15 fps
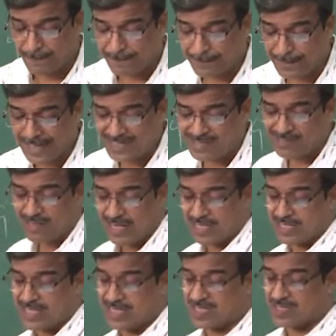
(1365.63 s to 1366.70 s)
price
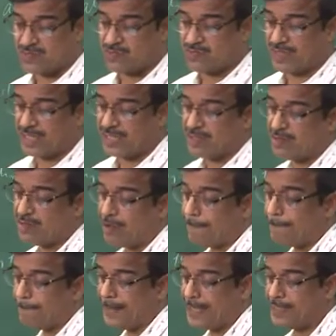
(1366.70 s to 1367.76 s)
rises when
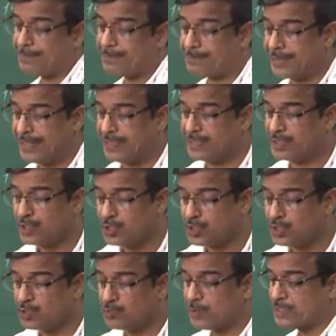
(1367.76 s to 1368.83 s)
government print
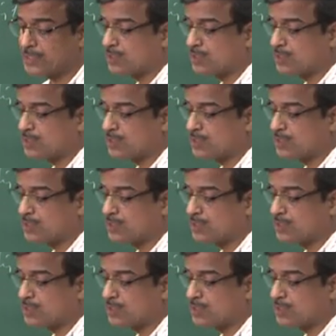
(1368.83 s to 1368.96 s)
too much